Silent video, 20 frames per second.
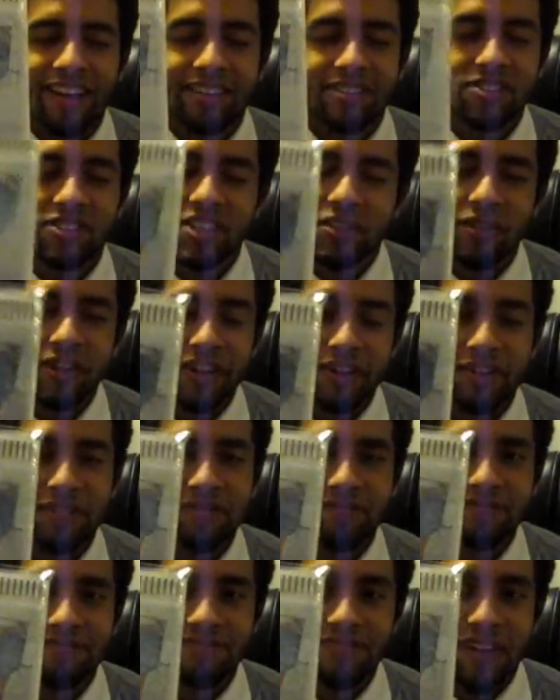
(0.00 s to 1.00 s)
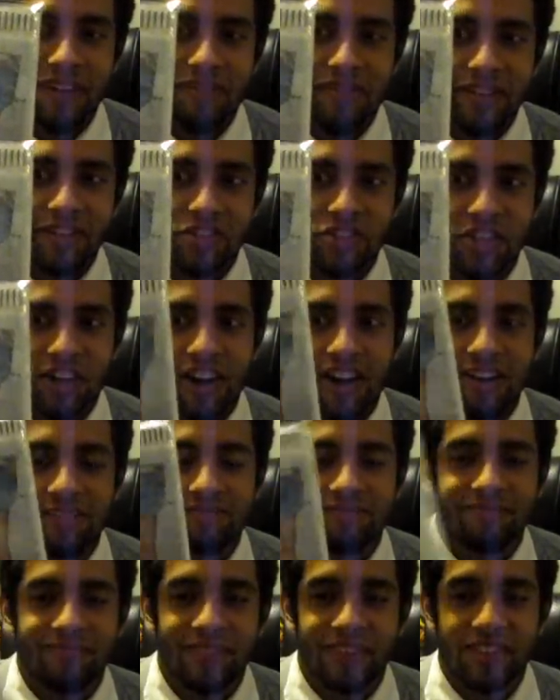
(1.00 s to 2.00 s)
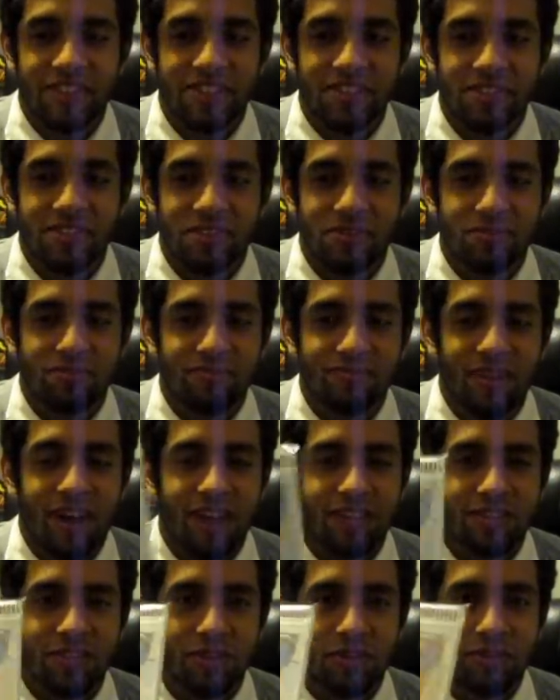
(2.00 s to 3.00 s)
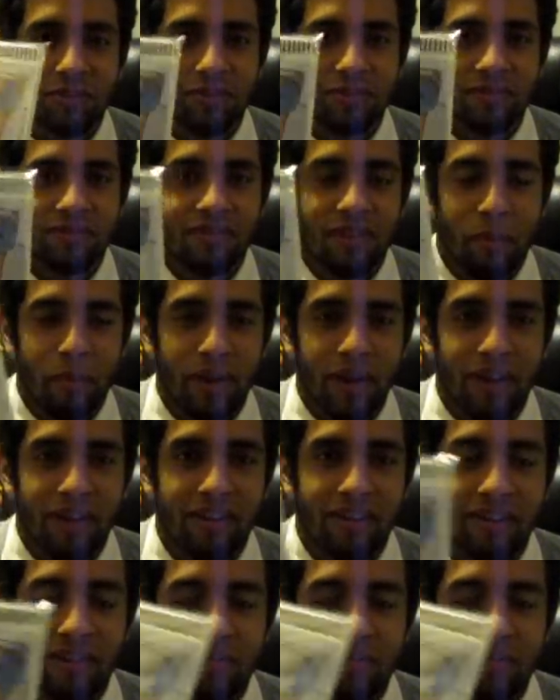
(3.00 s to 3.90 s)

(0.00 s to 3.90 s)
Secret Adventure, which is also limited.